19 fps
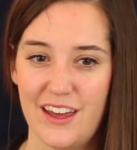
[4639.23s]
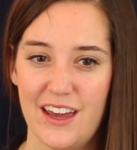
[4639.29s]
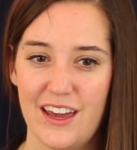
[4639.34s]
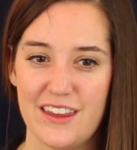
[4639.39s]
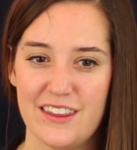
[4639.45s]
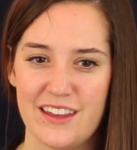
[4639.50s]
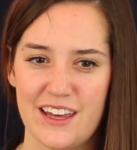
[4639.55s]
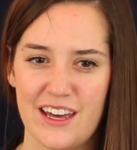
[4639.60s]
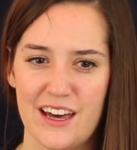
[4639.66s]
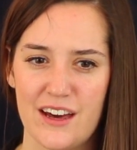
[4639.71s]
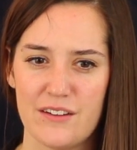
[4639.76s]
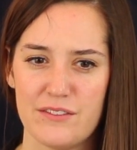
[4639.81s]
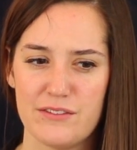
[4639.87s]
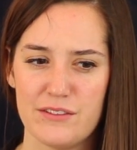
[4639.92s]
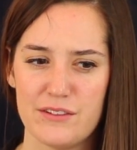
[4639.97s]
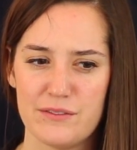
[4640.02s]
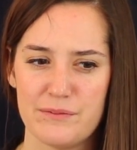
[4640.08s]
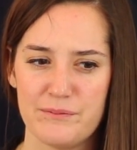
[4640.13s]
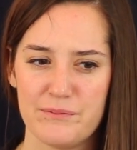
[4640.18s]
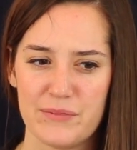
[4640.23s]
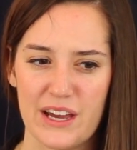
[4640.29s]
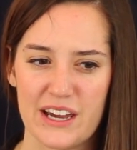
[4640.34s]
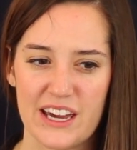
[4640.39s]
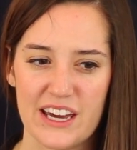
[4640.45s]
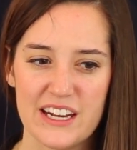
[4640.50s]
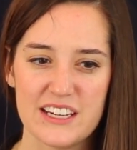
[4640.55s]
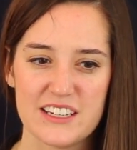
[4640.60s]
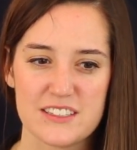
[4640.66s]
And they have, I
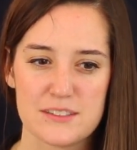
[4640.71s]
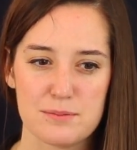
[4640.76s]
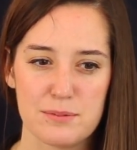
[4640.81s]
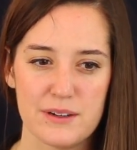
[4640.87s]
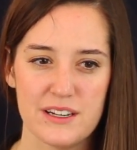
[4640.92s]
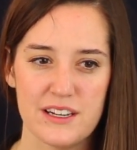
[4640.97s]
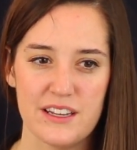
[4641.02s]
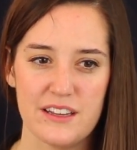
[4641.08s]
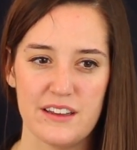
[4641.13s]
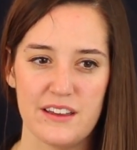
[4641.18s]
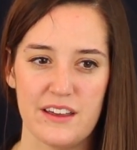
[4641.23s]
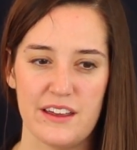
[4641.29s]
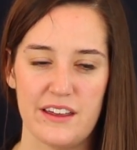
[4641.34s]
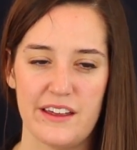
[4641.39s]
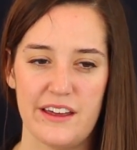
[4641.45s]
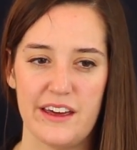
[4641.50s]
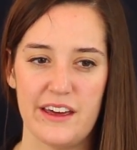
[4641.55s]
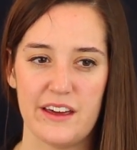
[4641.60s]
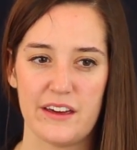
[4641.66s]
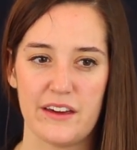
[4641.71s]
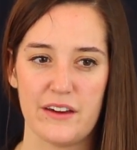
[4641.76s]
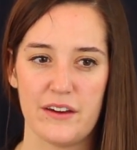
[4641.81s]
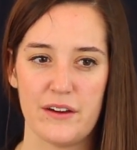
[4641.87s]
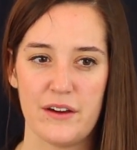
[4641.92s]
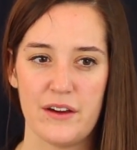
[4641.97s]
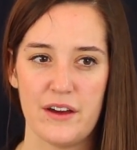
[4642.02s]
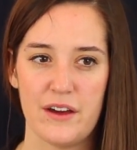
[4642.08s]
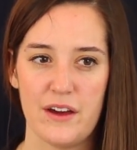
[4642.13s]
kind of explain it
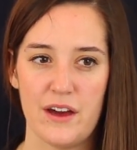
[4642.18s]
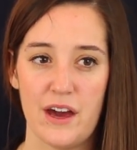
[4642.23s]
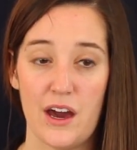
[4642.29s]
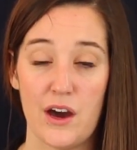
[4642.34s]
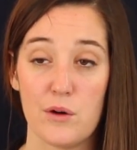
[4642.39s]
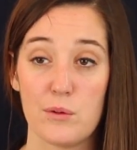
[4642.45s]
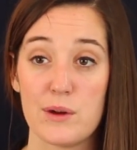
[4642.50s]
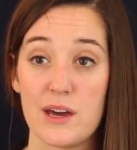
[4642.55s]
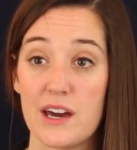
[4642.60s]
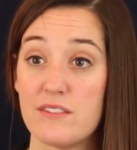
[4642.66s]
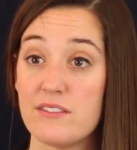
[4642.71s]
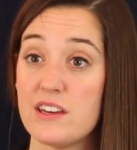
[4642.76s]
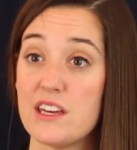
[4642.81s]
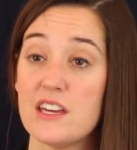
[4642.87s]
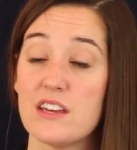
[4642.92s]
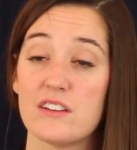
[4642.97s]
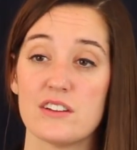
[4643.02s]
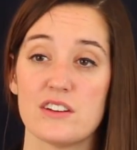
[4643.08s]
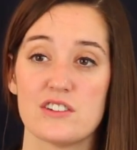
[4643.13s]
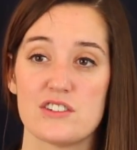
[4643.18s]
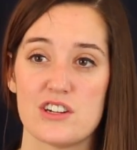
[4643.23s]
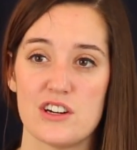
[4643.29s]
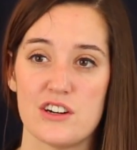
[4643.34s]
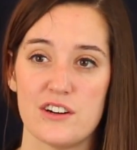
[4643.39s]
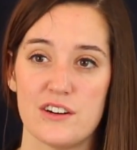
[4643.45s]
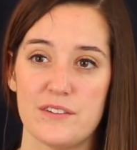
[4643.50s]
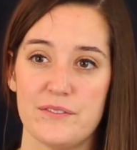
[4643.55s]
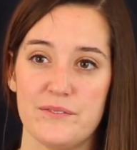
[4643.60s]
like how we have English
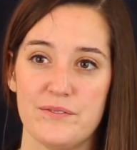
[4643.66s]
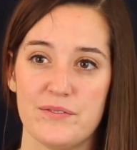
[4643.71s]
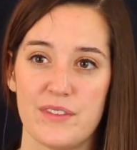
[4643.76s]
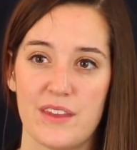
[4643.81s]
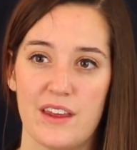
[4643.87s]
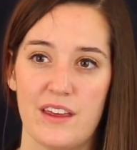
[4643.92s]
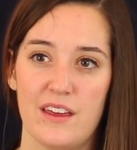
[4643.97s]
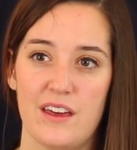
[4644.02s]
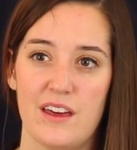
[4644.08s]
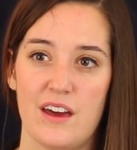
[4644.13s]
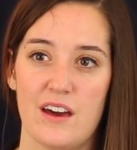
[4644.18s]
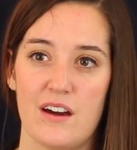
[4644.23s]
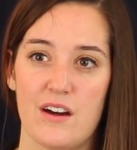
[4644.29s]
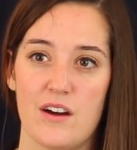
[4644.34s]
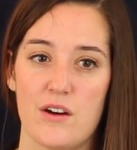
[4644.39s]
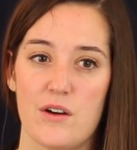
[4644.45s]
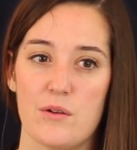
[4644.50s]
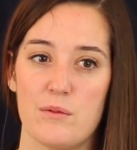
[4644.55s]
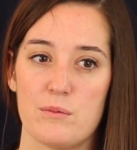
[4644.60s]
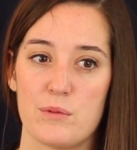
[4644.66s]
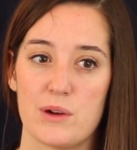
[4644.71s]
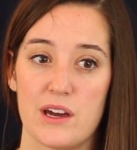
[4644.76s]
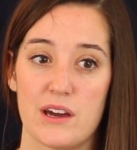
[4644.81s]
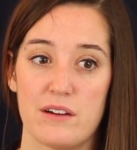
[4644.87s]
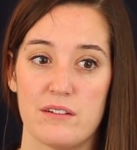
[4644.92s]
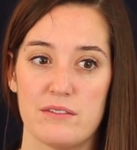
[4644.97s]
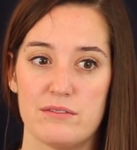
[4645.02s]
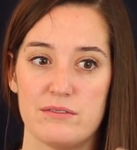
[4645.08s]
here. We
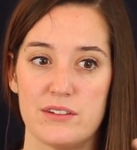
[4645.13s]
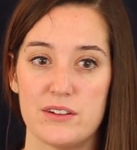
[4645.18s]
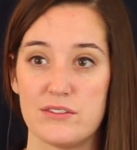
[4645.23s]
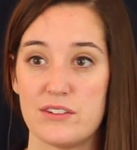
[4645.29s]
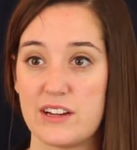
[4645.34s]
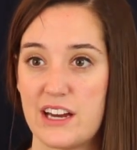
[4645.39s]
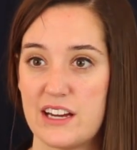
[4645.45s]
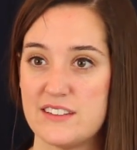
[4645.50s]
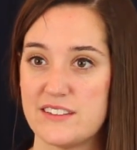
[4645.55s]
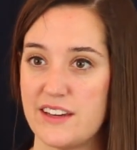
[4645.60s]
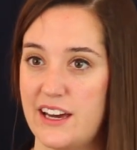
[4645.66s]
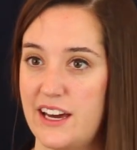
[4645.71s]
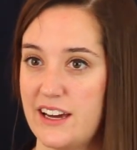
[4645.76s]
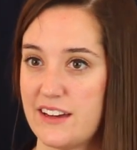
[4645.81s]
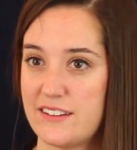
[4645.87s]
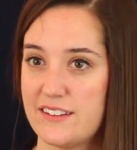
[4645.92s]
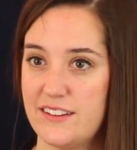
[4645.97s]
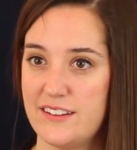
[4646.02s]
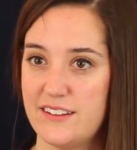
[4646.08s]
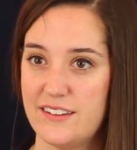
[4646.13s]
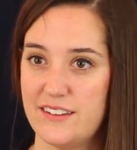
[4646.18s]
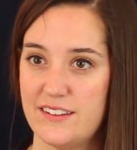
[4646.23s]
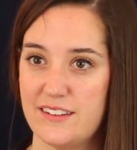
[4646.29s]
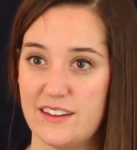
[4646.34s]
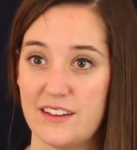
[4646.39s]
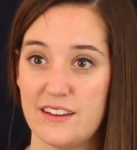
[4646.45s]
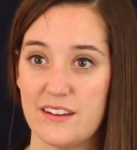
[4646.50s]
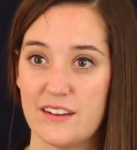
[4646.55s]
have different kinds of
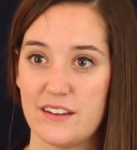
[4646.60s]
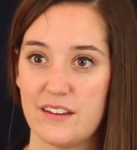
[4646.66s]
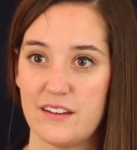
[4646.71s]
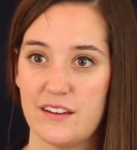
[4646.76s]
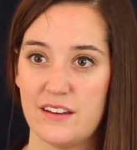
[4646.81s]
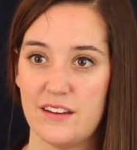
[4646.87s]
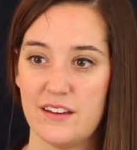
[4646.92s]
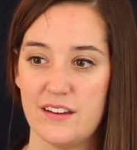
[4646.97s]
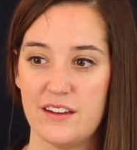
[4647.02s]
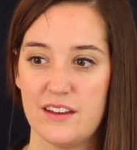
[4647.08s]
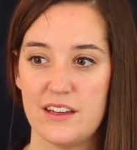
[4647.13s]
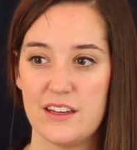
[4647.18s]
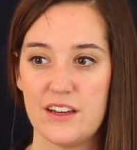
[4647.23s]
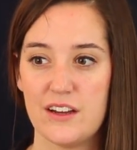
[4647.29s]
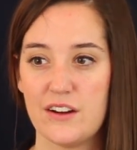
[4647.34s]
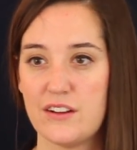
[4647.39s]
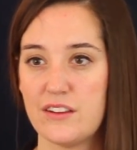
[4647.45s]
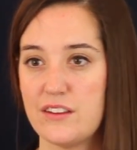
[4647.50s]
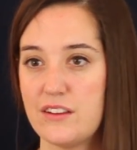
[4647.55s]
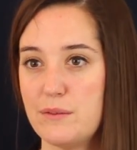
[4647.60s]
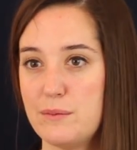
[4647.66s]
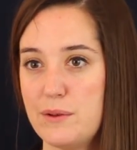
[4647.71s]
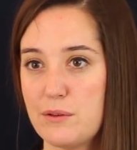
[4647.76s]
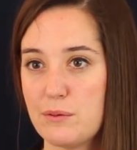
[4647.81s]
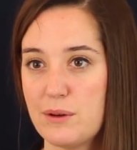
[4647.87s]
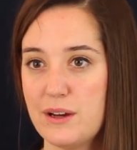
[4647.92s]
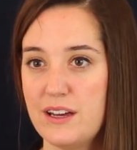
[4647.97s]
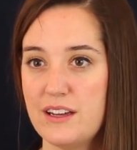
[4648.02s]
accents, like here in the
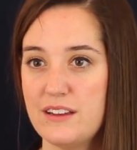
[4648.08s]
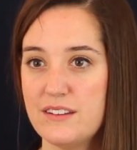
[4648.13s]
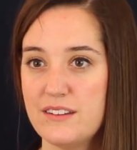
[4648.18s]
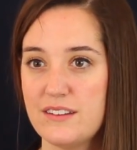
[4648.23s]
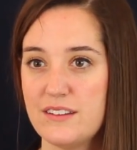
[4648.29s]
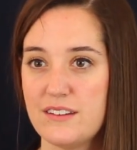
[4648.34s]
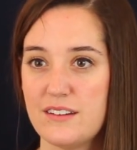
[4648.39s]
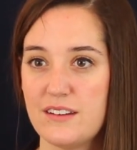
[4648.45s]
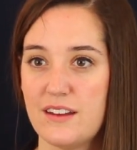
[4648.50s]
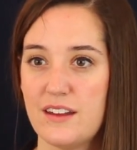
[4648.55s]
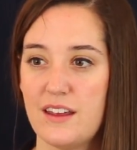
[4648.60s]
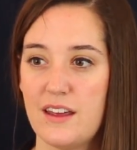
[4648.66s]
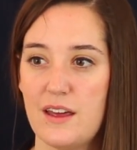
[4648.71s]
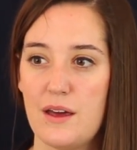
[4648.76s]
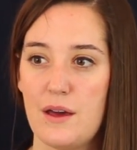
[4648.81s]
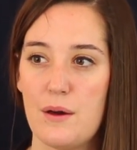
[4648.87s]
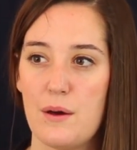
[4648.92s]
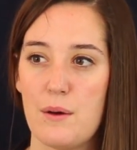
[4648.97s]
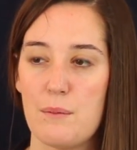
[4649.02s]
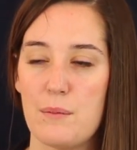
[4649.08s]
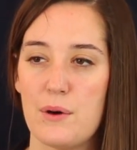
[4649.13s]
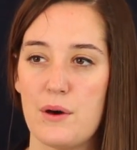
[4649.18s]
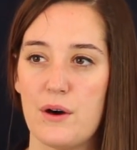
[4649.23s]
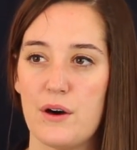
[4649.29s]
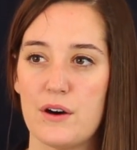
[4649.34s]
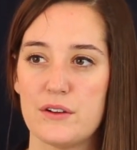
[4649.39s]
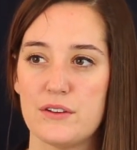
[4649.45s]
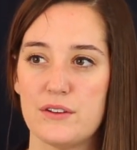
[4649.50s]
Midwest,
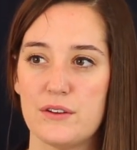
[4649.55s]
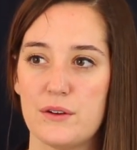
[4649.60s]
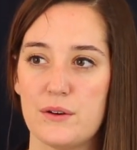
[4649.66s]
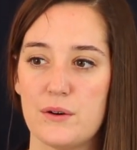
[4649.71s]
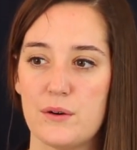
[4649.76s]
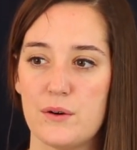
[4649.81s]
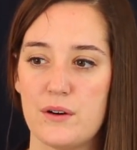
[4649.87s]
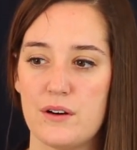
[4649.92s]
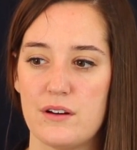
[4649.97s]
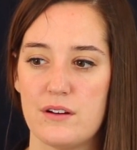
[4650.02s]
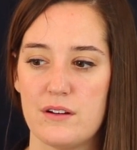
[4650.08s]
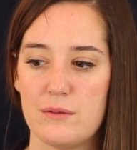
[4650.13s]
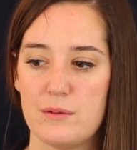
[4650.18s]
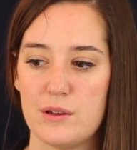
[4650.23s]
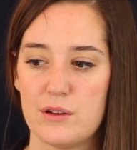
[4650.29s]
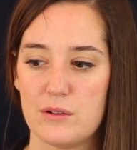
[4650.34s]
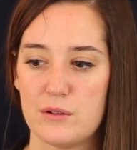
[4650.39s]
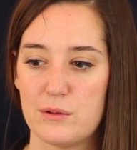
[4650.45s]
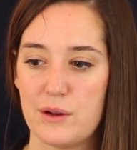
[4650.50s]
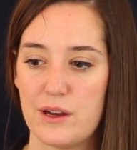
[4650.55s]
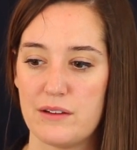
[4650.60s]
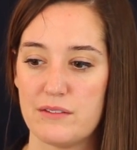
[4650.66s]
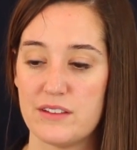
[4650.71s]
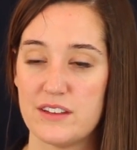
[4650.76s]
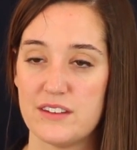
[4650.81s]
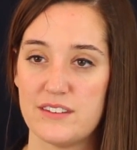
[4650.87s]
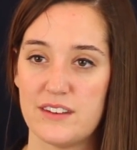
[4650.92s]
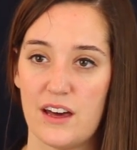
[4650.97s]
but also we
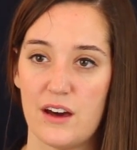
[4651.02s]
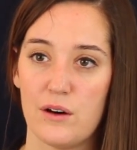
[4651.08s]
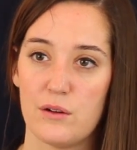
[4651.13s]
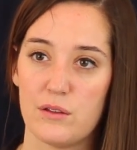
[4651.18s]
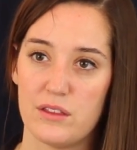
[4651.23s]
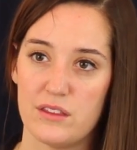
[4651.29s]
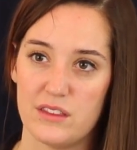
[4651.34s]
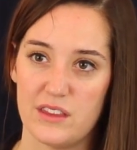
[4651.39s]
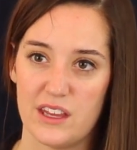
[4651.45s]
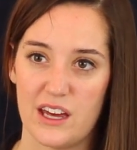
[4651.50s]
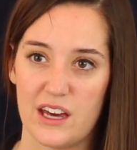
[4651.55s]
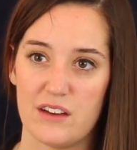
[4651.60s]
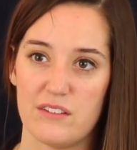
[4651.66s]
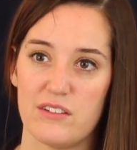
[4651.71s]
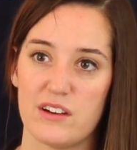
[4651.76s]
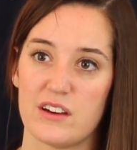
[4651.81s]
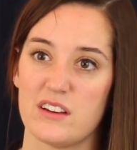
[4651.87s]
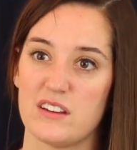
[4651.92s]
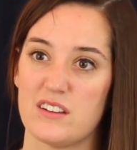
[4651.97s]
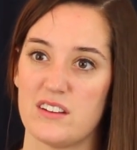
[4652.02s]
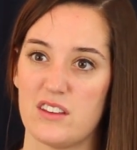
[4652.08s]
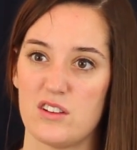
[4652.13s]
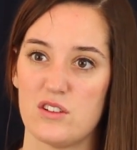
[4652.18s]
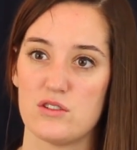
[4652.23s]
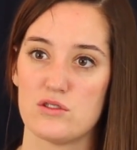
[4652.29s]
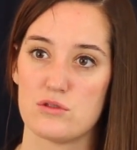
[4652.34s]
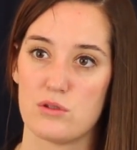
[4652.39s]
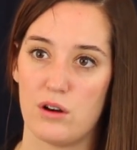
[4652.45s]
have the South, and they have like a
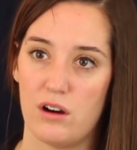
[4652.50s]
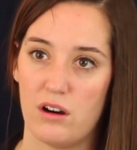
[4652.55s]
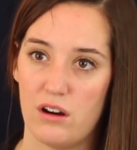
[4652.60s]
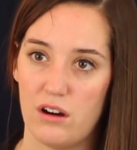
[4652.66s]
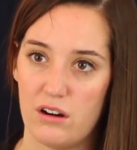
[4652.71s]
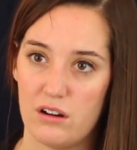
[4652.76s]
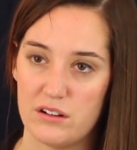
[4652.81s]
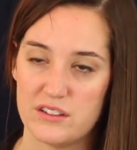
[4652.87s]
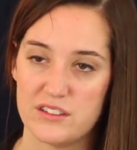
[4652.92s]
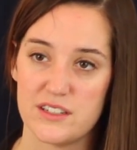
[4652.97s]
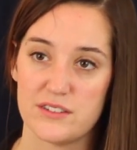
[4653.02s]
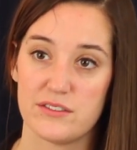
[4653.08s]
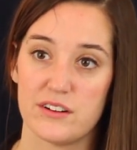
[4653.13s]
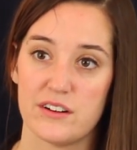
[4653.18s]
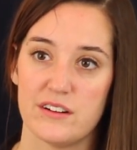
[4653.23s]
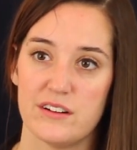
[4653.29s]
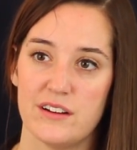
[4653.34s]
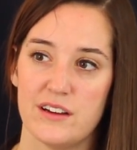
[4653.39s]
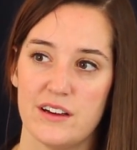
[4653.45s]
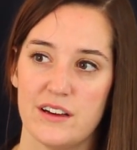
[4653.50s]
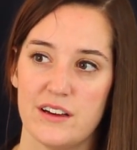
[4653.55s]
Southern drawl and different